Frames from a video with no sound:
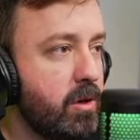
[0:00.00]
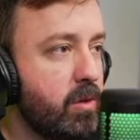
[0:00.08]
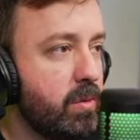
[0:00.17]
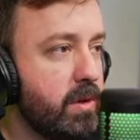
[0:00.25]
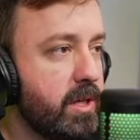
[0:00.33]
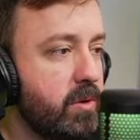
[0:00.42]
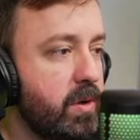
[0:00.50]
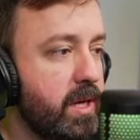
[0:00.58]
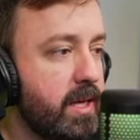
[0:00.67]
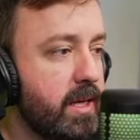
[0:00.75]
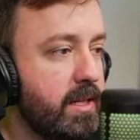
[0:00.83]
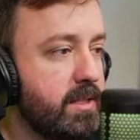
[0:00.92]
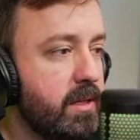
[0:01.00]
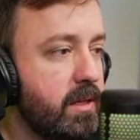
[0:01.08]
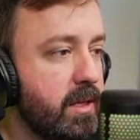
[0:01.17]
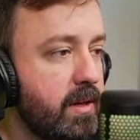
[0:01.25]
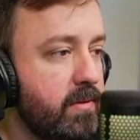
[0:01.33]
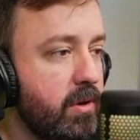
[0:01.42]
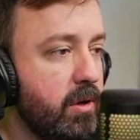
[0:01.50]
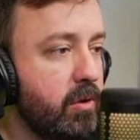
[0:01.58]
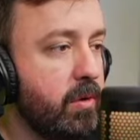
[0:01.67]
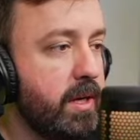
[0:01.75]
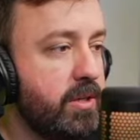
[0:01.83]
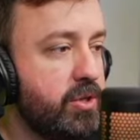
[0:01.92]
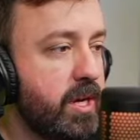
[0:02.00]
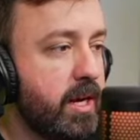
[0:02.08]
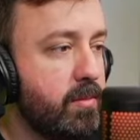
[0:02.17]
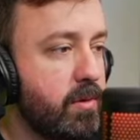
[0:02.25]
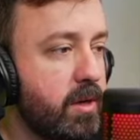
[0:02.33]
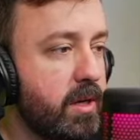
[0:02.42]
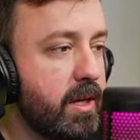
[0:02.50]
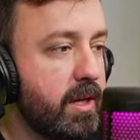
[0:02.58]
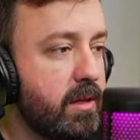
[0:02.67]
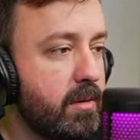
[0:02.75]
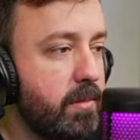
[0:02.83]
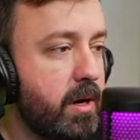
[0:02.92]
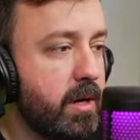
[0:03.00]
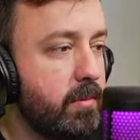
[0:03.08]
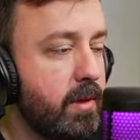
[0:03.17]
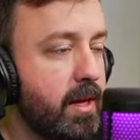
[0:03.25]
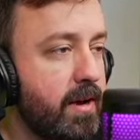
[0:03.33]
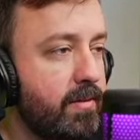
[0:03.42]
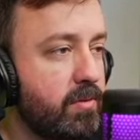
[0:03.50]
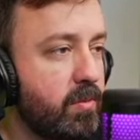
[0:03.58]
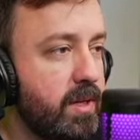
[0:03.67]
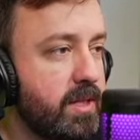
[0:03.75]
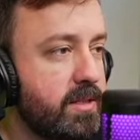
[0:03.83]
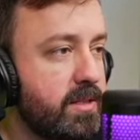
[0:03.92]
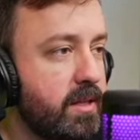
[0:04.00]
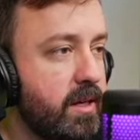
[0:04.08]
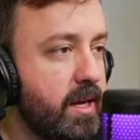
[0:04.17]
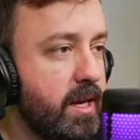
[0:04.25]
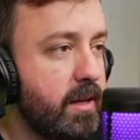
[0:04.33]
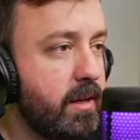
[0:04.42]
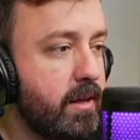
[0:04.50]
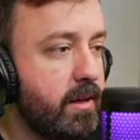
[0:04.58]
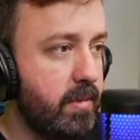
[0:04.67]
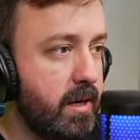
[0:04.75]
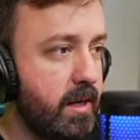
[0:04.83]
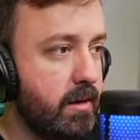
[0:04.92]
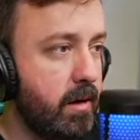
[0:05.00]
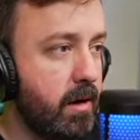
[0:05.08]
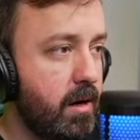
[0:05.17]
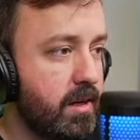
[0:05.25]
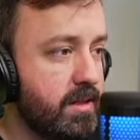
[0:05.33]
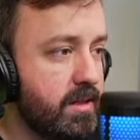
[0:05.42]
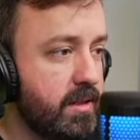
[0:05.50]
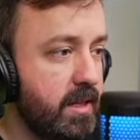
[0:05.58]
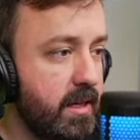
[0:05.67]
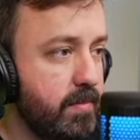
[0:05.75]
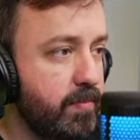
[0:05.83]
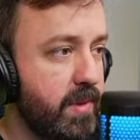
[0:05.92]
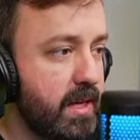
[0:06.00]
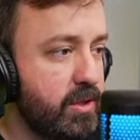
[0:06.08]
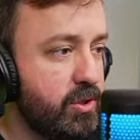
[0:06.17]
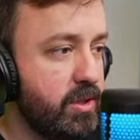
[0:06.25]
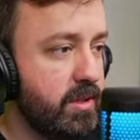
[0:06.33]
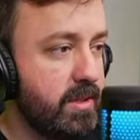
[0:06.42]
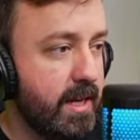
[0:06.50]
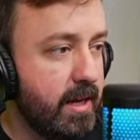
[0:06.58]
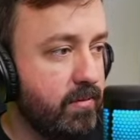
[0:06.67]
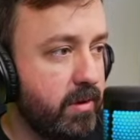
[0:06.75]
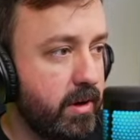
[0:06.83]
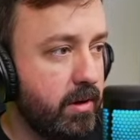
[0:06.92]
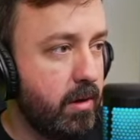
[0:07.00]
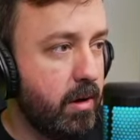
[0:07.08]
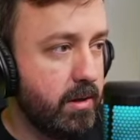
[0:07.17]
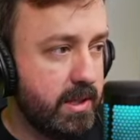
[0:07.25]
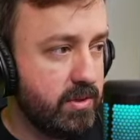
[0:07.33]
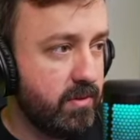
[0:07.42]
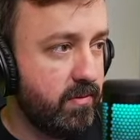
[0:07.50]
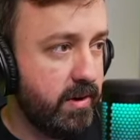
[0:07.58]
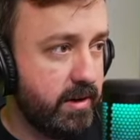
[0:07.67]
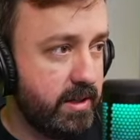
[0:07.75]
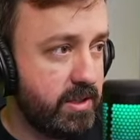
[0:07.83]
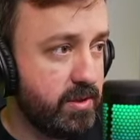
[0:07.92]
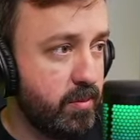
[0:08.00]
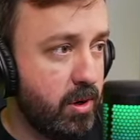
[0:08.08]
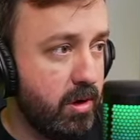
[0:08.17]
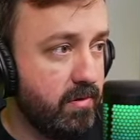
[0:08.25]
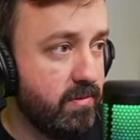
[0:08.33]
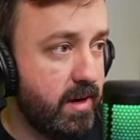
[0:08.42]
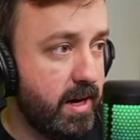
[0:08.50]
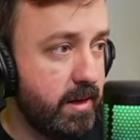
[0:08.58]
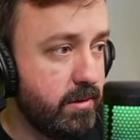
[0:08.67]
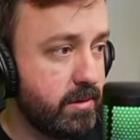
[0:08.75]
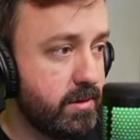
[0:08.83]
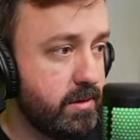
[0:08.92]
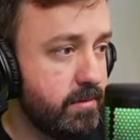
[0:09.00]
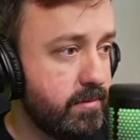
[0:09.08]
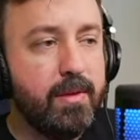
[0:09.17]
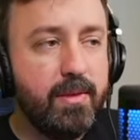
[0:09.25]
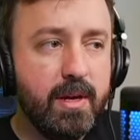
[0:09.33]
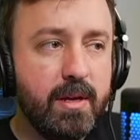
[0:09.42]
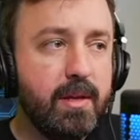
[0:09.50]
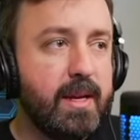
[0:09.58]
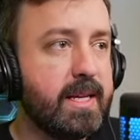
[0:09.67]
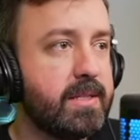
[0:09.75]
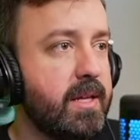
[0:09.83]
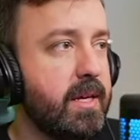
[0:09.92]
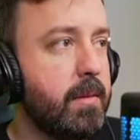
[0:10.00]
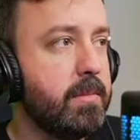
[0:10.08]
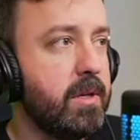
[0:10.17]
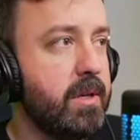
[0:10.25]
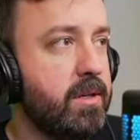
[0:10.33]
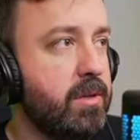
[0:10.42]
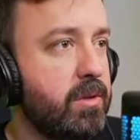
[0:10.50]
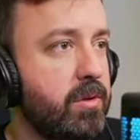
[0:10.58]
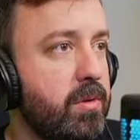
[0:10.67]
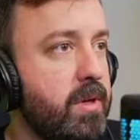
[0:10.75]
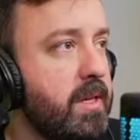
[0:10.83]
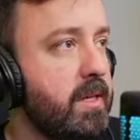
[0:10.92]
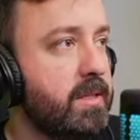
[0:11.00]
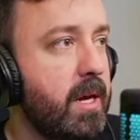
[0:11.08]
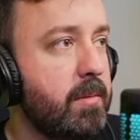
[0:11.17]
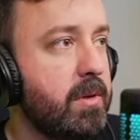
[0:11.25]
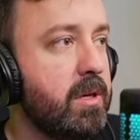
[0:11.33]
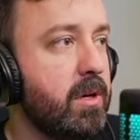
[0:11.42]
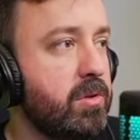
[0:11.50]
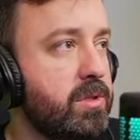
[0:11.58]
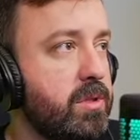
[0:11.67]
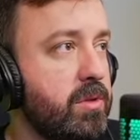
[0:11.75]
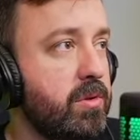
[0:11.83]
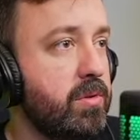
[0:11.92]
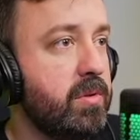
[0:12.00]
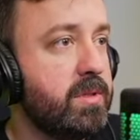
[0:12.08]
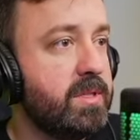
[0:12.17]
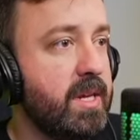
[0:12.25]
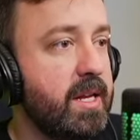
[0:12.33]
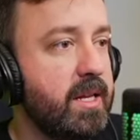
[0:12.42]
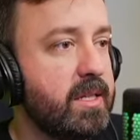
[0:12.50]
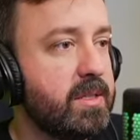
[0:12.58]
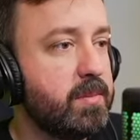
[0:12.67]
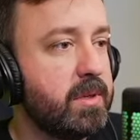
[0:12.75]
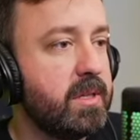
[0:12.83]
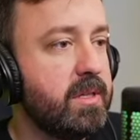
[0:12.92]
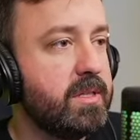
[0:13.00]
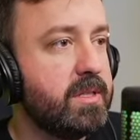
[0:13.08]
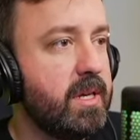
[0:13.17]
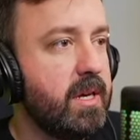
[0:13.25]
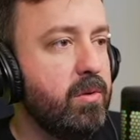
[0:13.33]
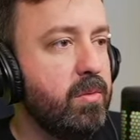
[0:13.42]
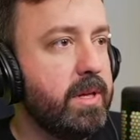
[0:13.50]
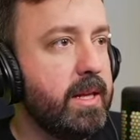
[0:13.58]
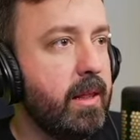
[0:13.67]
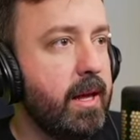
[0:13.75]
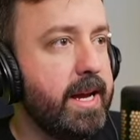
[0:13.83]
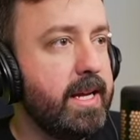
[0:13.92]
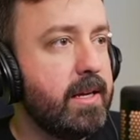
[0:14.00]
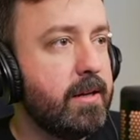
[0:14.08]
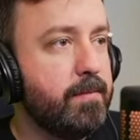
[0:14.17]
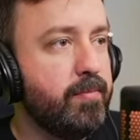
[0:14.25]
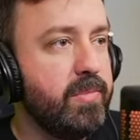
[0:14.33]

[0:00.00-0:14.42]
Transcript: to go really quick, and it's going to give you a green check mark in the bottom left when it's done, but honestly, it shouldn't take it very long. These are very small files. And then the next thing I'm going to do is I'm going to go to settings, because I don't really like